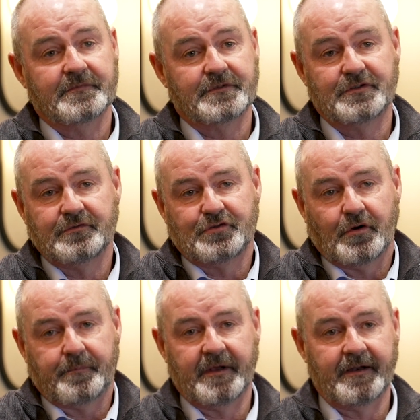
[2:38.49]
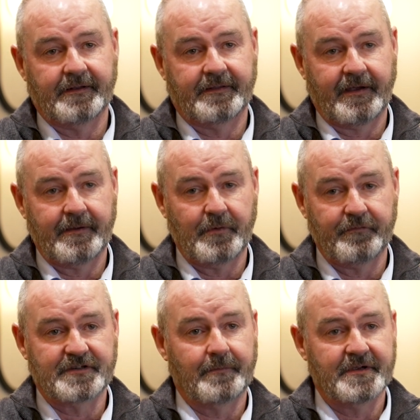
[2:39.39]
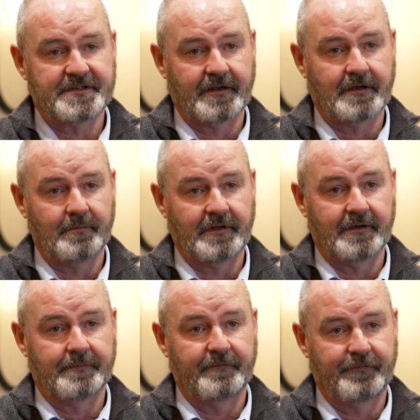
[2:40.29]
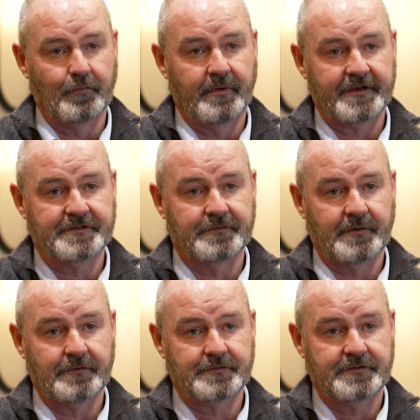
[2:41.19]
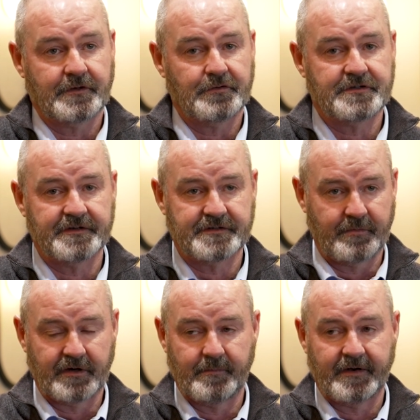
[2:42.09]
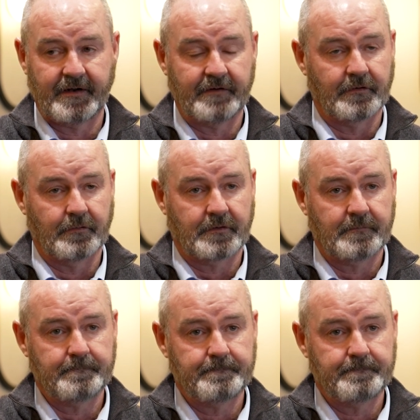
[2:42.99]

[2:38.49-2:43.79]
Short period of time. Obviously, I'm missing a couple of fullbacks as well, so it's a good chance to bring them in and have a look.